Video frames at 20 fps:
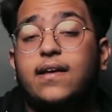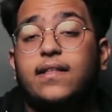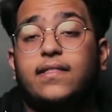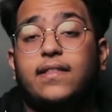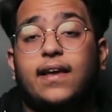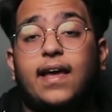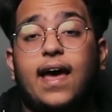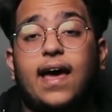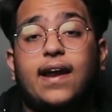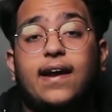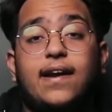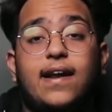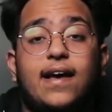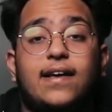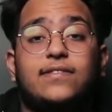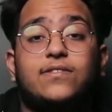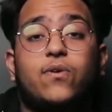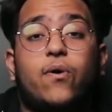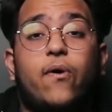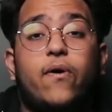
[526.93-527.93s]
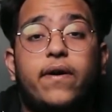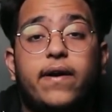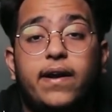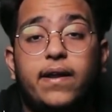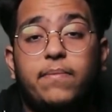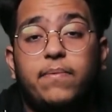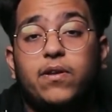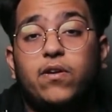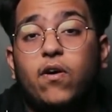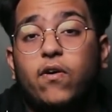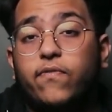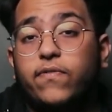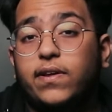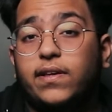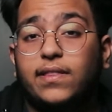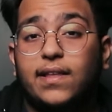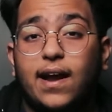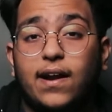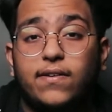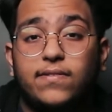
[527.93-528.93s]
the Canon has already been
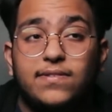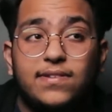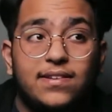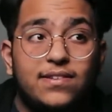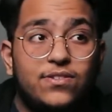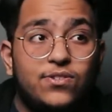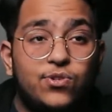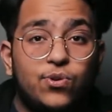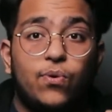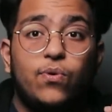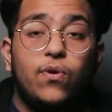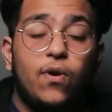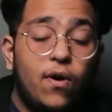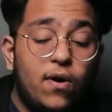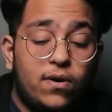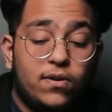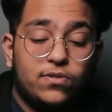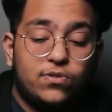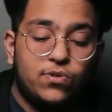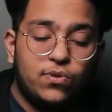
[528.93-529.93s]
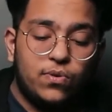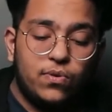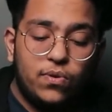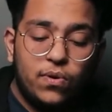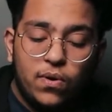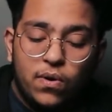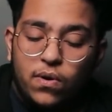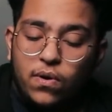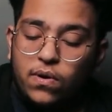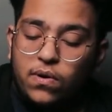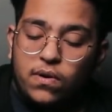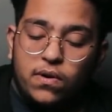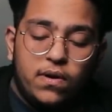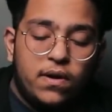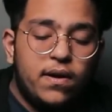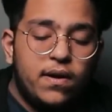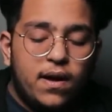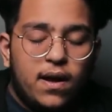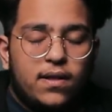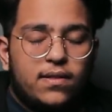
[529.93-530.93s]
offering that since so long. So
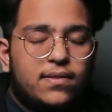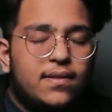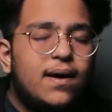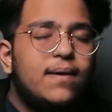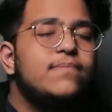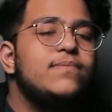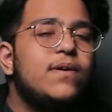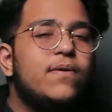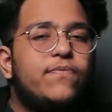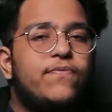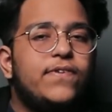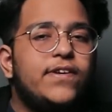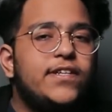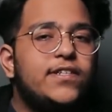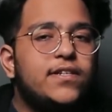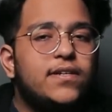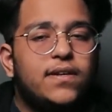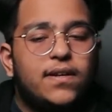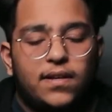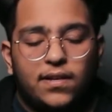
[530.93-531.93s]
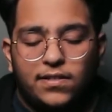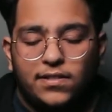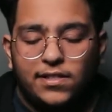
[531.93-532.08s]
thumbs up feature.